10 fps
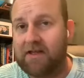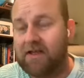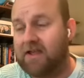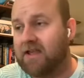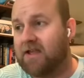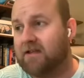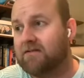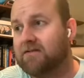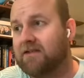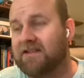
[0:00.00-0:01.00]

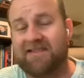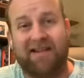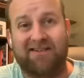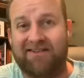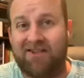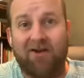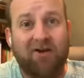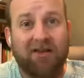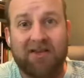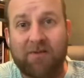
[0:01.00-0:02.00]
and it's a
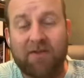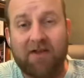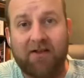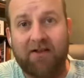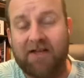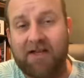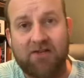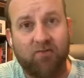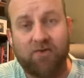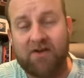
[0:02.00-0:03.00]
long email, and
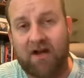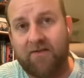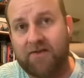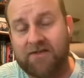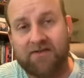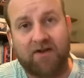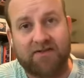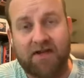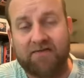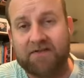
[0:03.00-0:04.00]
you read off that
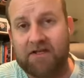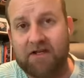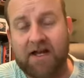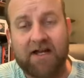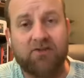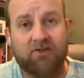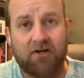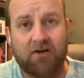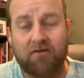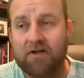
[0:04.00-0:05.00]
starts off saying, "Hi,
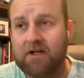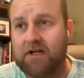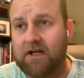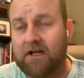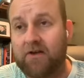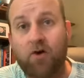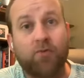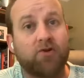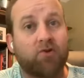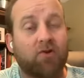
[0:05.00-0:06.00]
Joe,
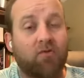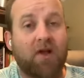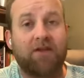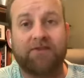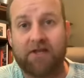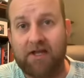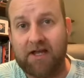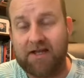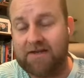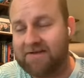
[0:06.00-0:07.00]
hope you're doing well
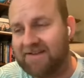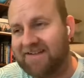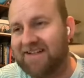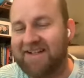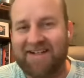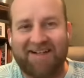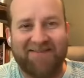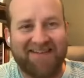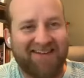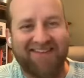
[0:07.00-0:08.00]
today,"
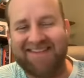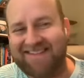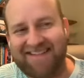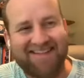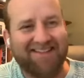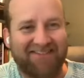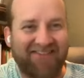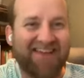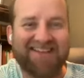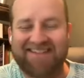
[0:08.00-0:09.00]
and all this like
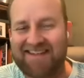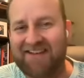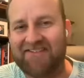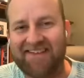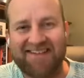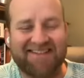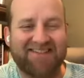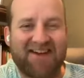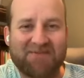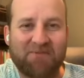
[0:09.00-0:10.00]
fake stuff, like it's
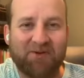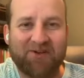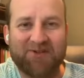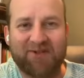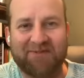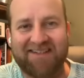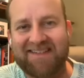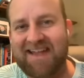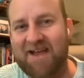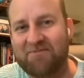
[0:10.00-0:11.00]
trying to be personal, but it's
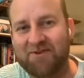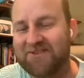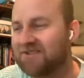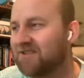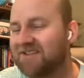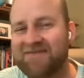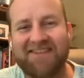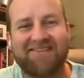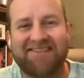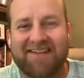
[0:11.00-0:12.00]
not personal. I
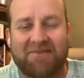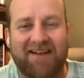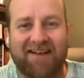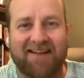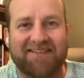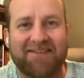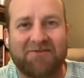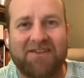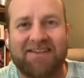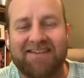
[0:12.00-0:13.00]
mean, come on, guys, like
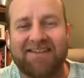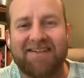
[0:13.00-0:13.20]
we